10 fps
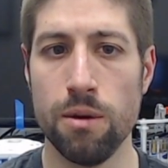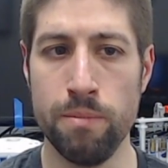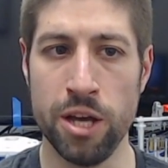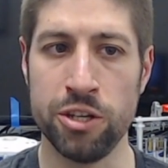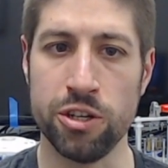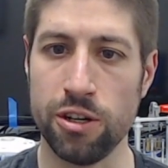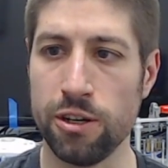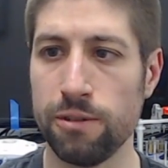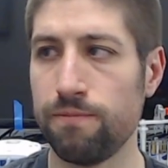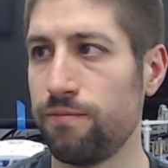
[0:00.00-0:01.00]

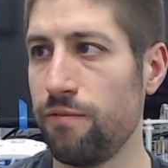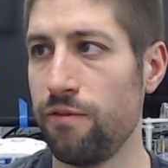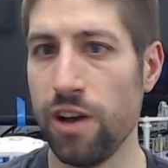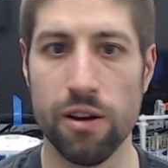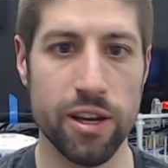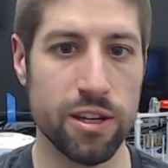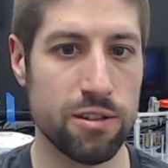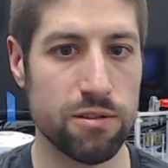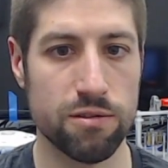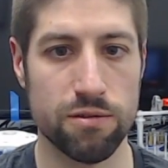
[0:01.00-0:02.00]
measure
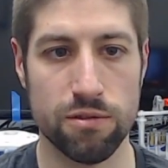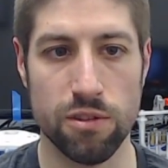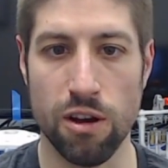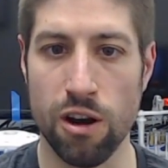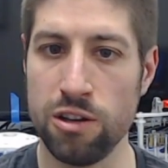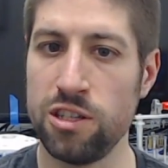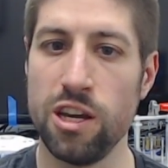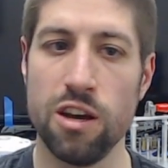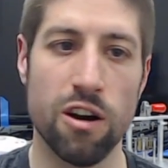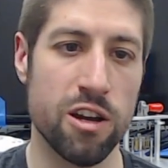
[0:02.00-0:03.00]
various
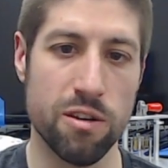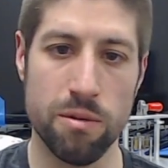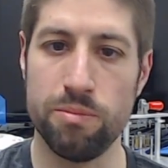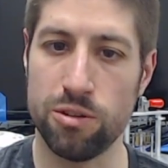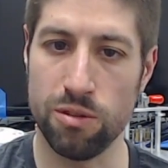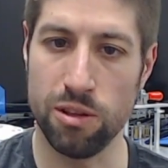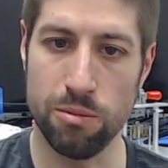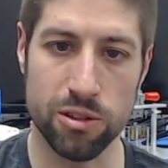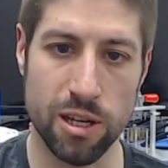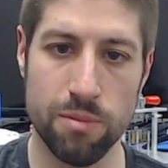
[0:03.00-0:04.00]
RCA audio inputs with a
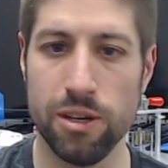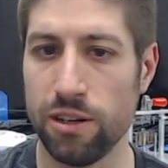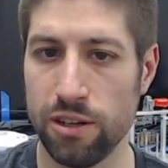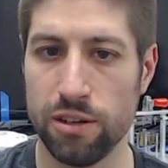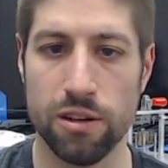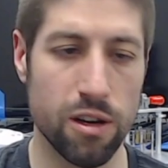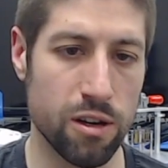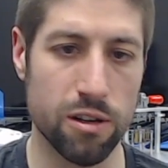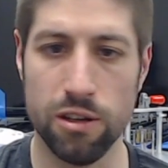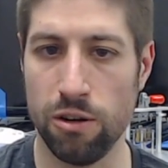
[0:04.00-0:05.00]

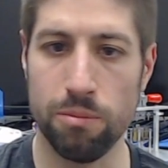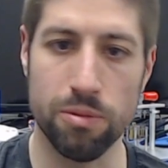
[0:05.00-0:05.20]
multimeter, you know,